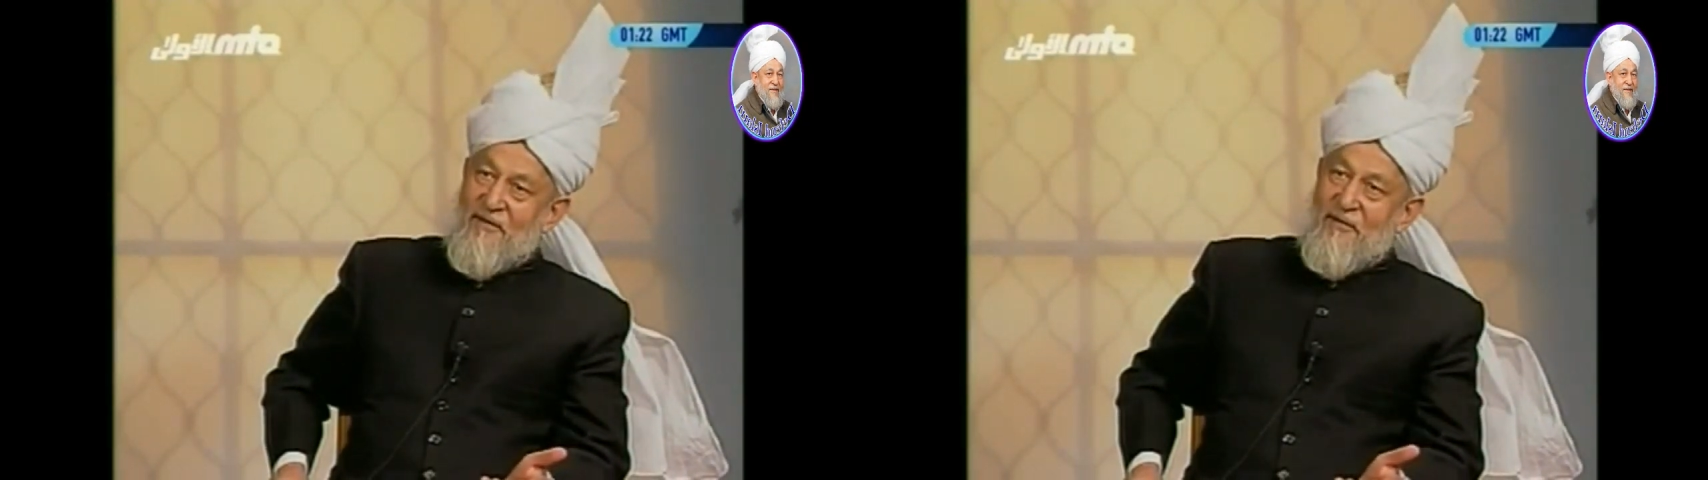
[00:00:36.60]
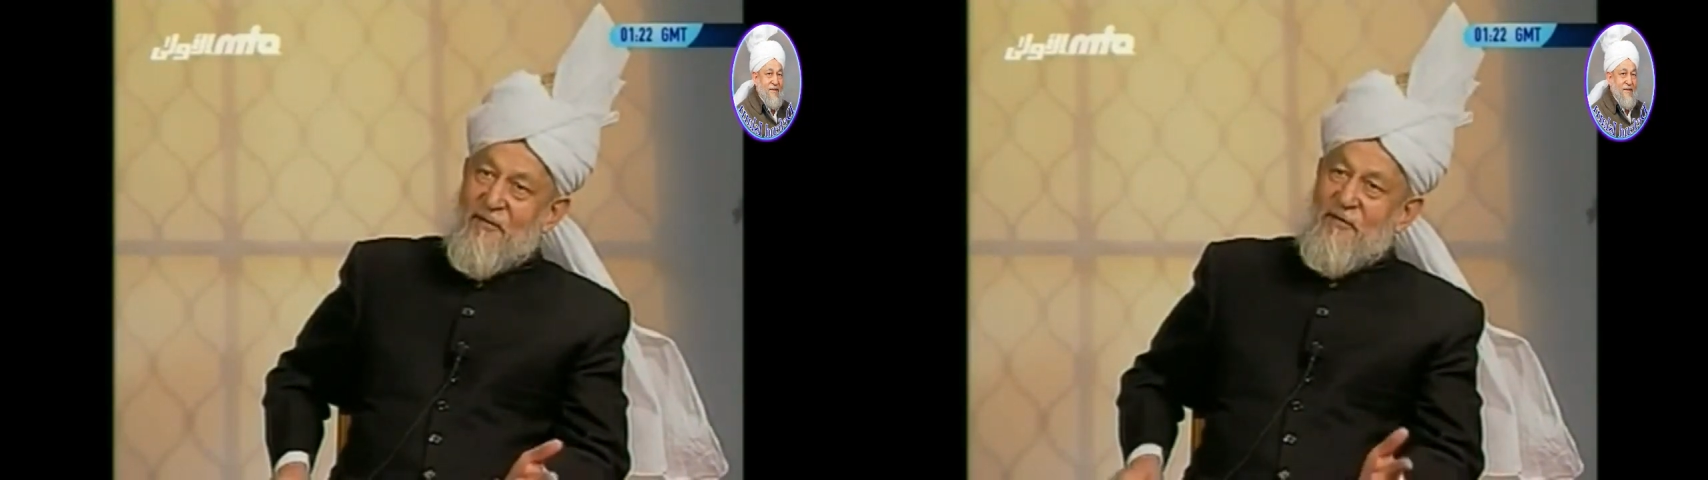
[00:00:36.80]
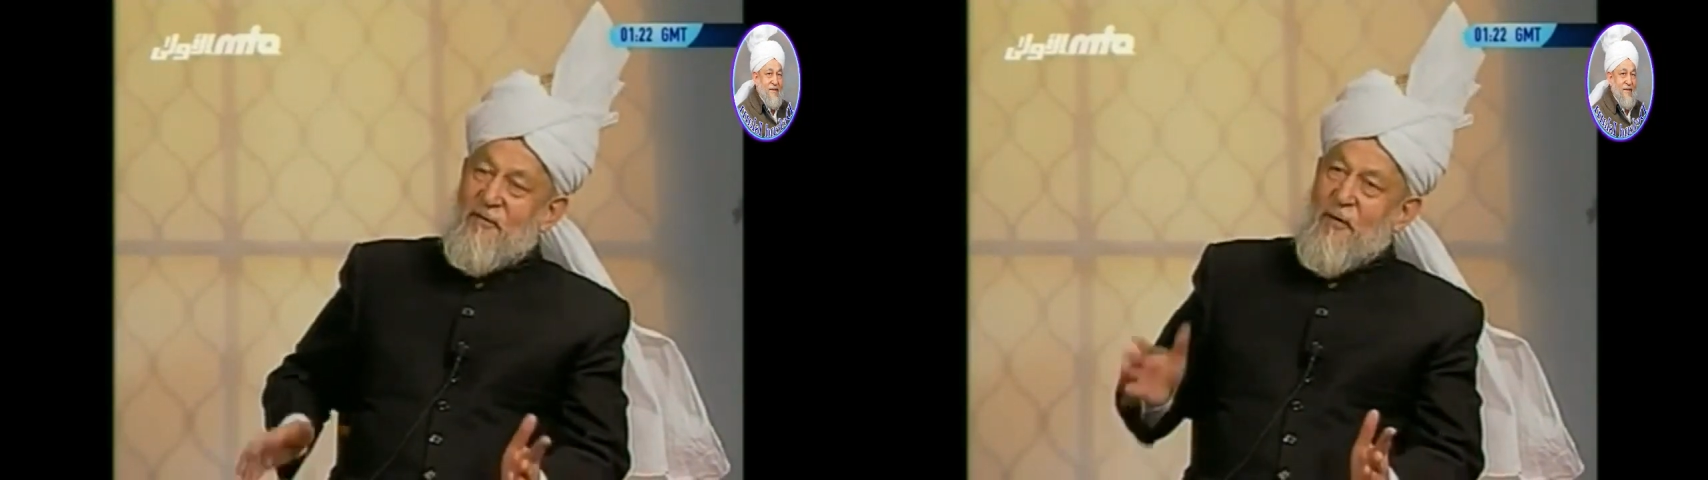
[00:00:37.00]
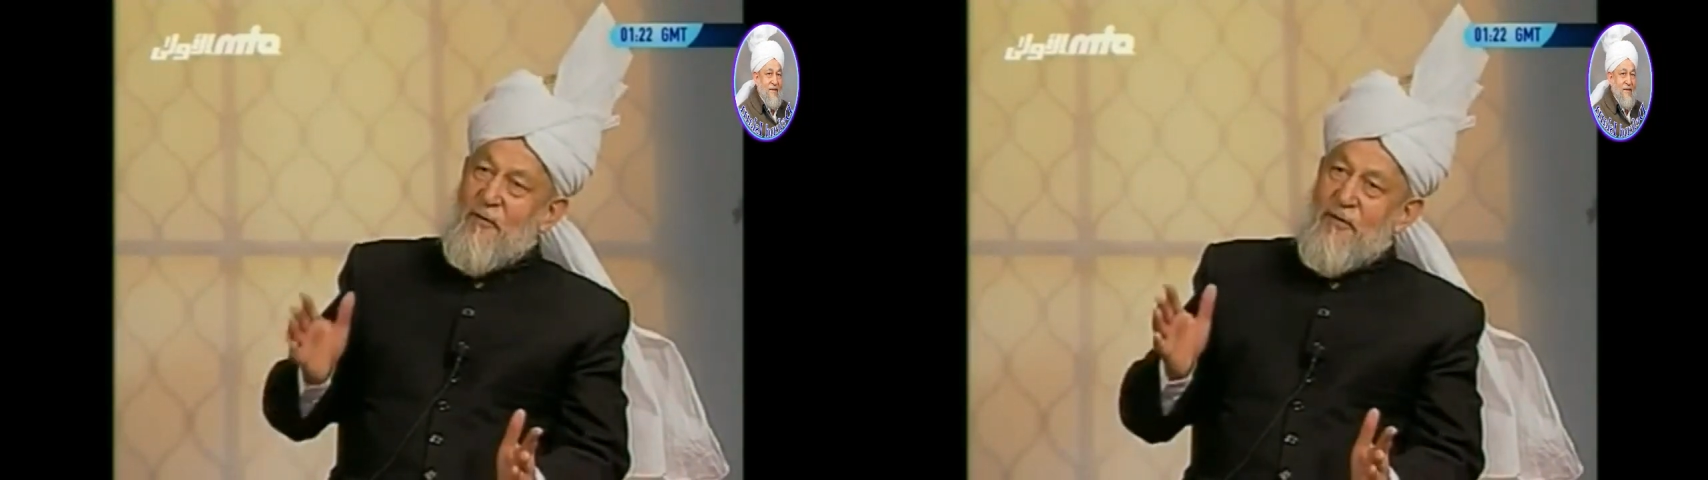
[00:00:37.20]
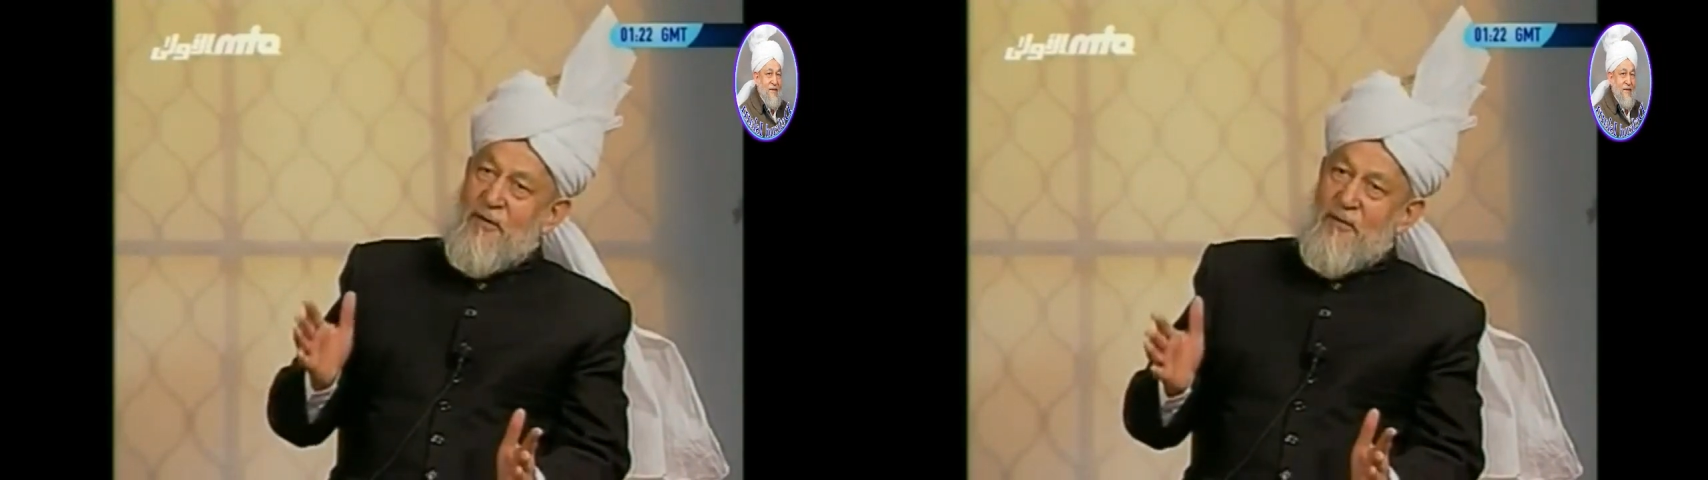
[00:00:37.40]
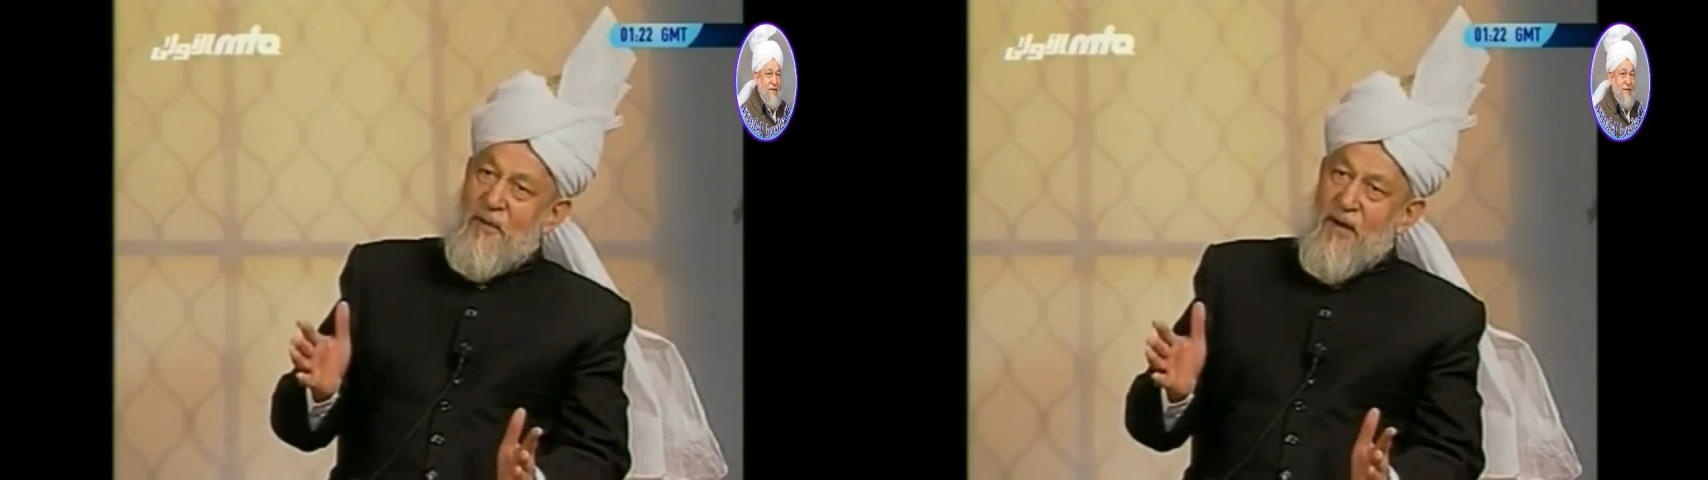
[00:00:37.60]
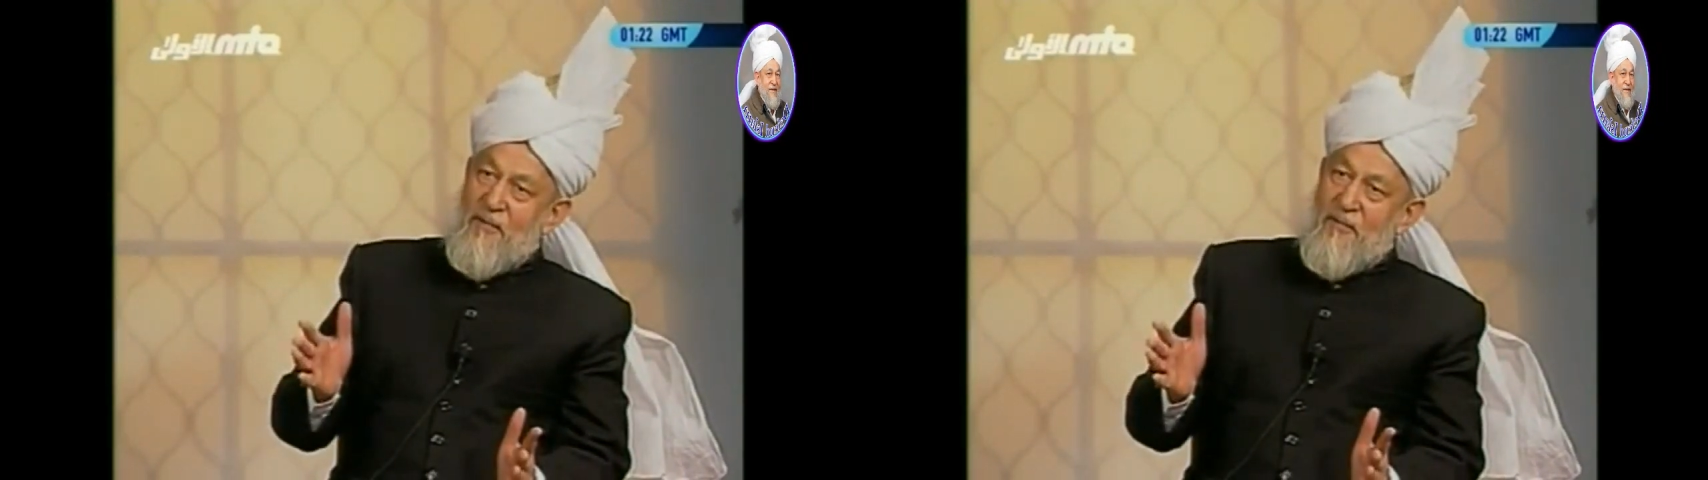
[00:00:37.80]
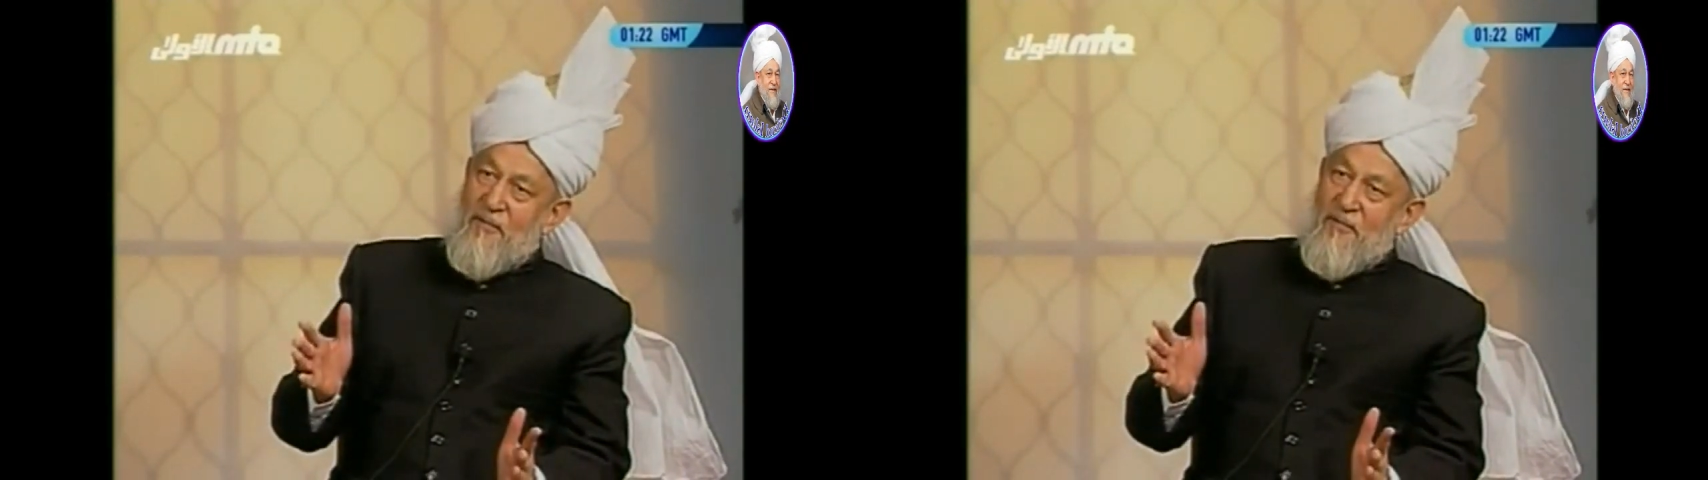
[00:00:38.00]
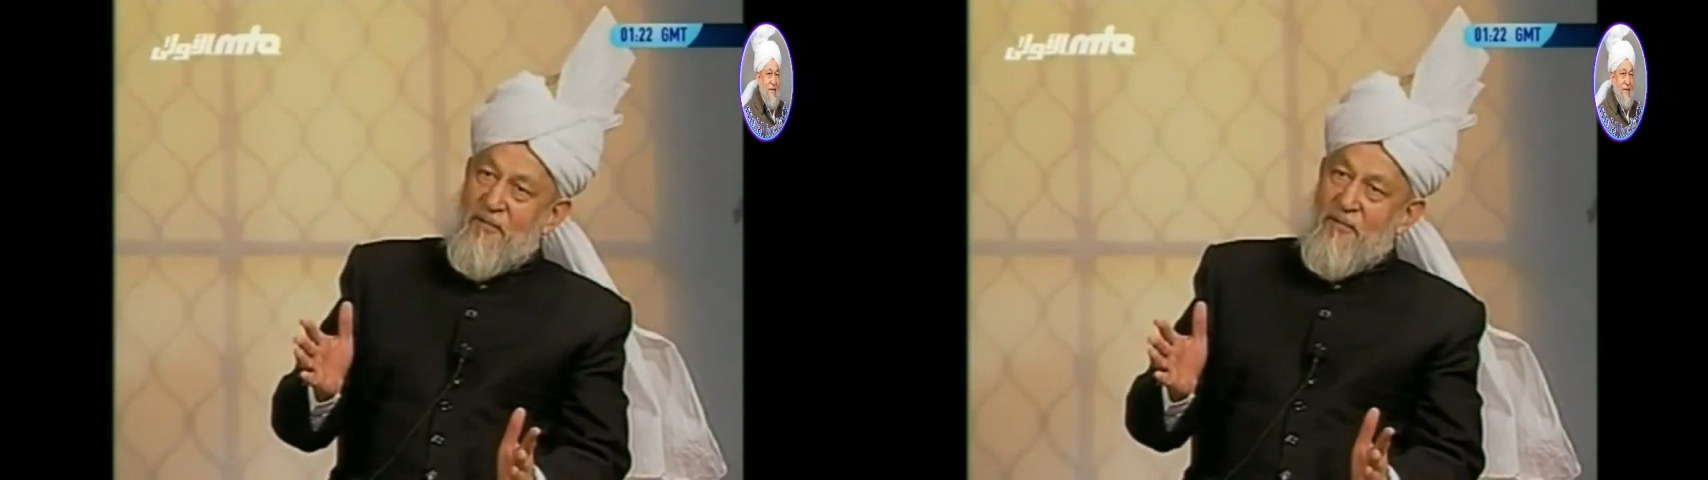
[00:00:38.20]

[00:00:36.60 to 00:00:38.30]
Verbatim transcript: So he follows an Imam